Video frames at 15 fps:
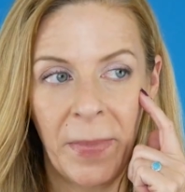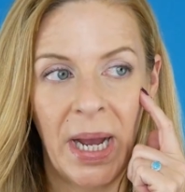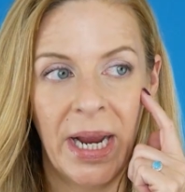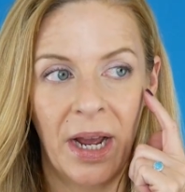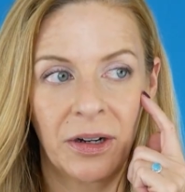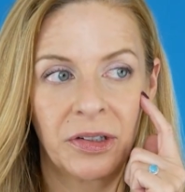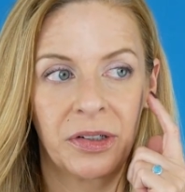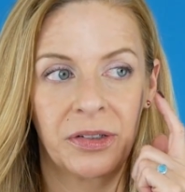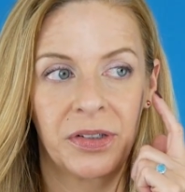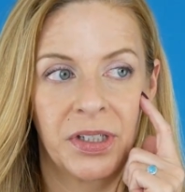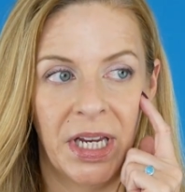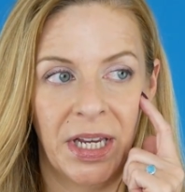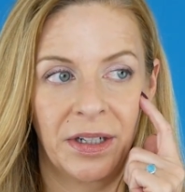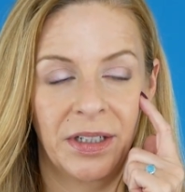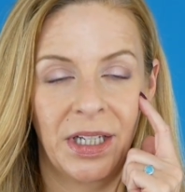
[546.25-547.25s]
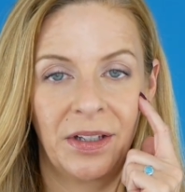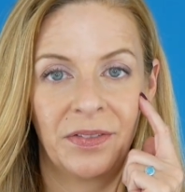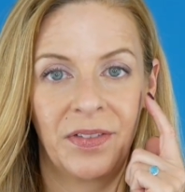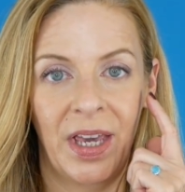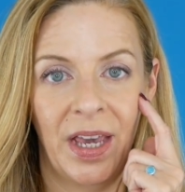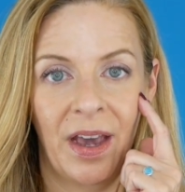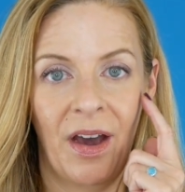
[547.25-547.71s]
my understanding,
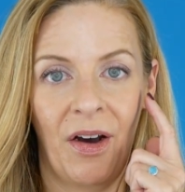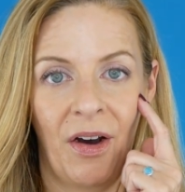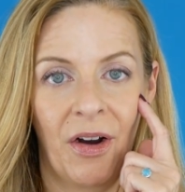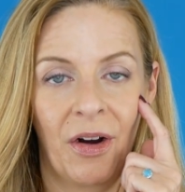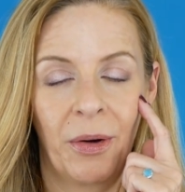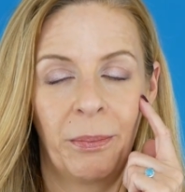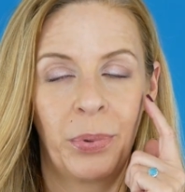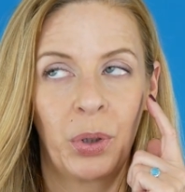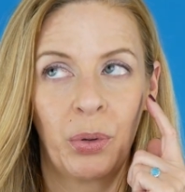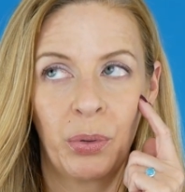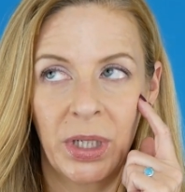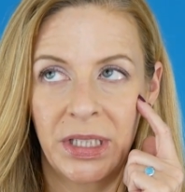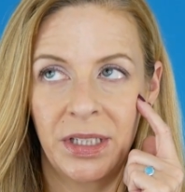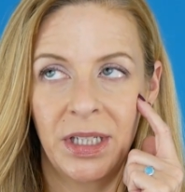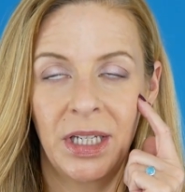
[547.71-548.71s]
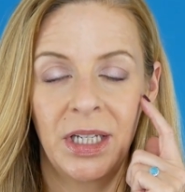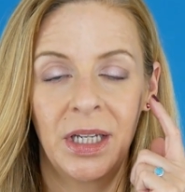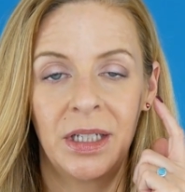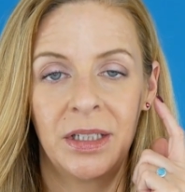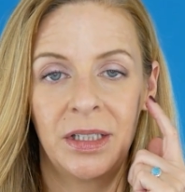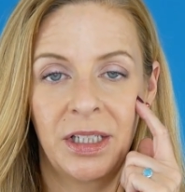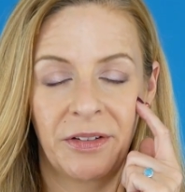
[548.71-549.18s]
they are
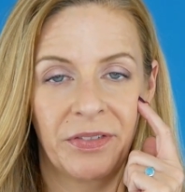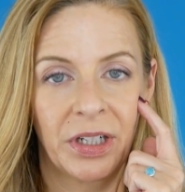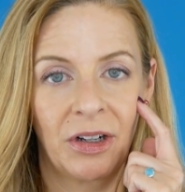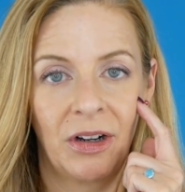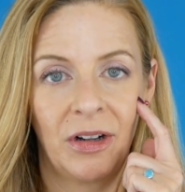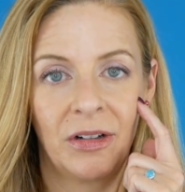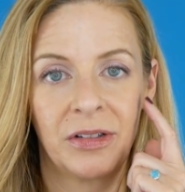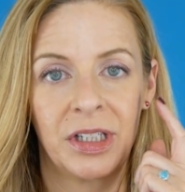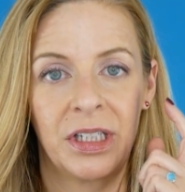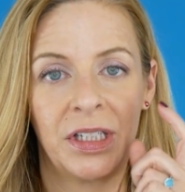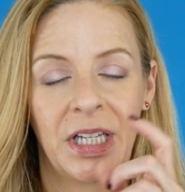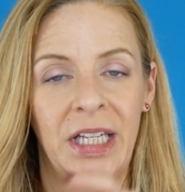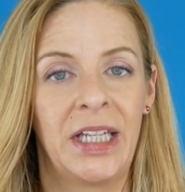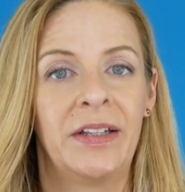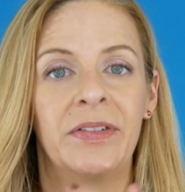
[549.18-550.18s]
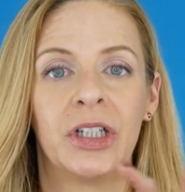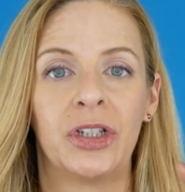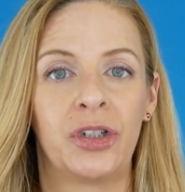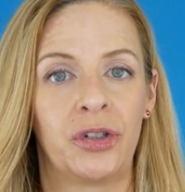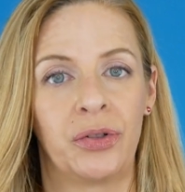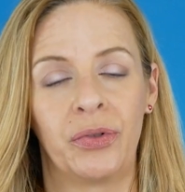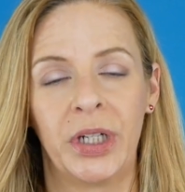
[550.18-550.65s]
pretty difficult to even
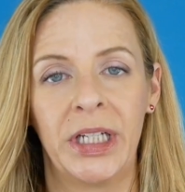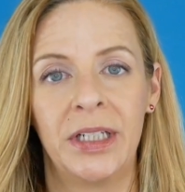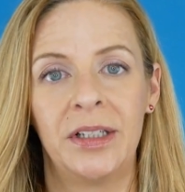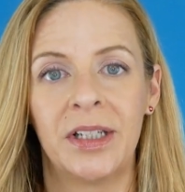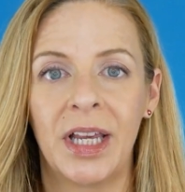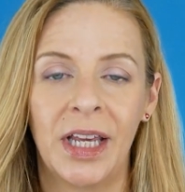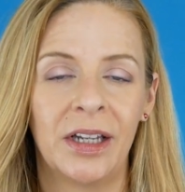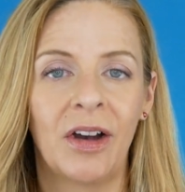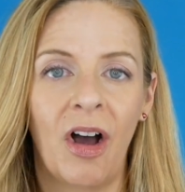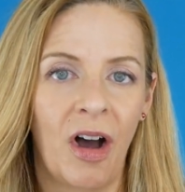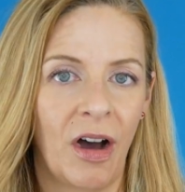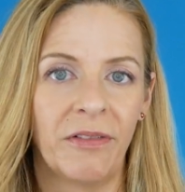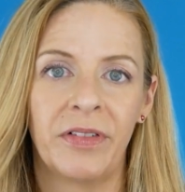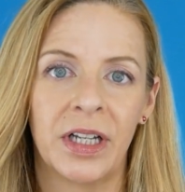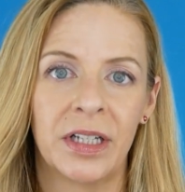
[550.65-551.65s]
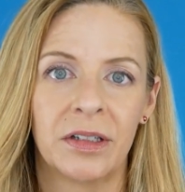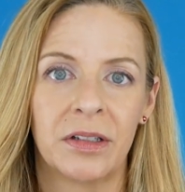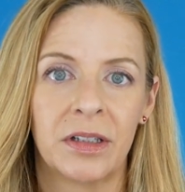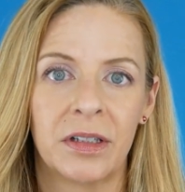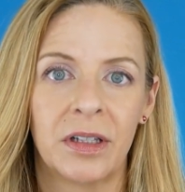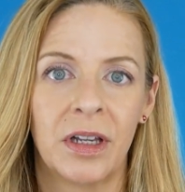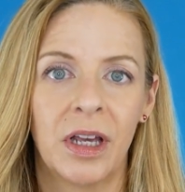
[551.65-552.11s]
treat in
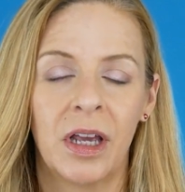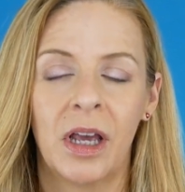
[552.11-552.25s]
office.